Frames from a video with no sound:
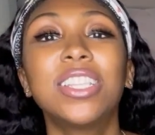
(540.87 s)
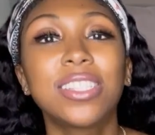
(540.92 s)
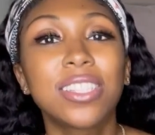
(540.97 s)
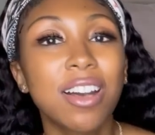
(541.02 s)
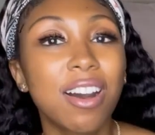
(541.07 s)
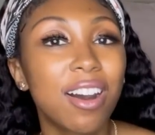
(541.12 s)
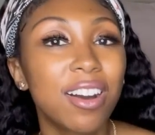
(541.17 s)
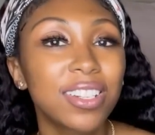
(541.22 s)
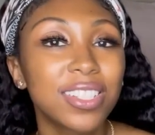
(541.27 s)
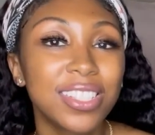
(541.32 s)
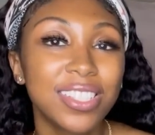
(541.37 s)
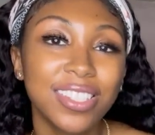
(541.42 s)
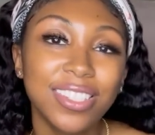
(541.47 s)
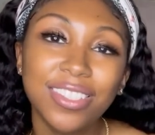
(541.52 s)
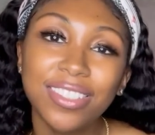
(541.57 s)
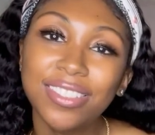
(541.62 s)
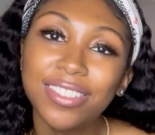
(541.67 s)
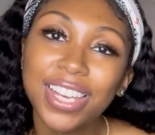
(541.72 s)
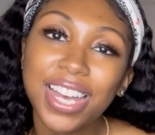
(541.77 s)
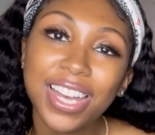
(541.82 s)
Talk to
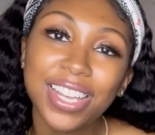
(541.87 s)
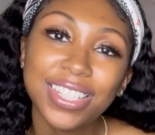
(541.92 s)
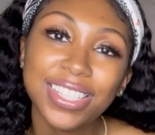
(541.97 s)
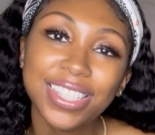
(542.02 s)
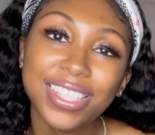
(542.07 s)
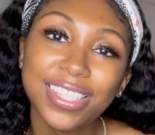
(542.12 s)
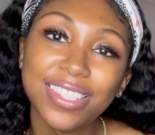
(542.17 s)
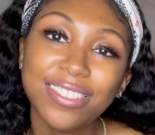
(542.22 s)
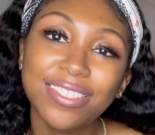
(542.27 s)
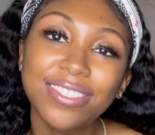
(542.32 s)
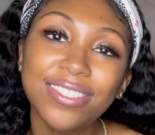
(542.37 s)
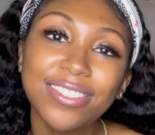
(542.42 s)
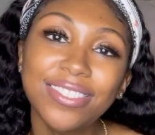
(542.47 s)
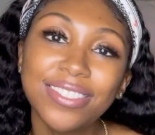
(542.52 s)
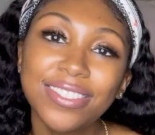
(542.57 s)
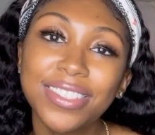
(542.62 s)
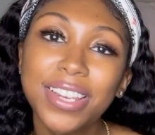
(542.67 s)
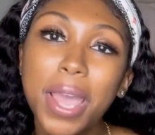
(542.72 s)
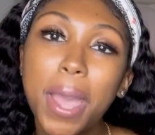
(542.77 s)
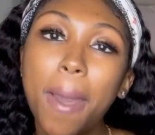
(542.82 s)
you guys
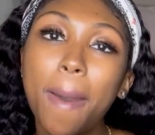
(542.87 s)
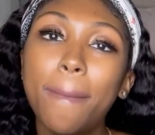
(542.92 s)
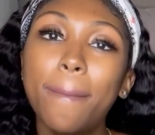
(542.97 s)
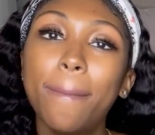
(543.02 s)
soon.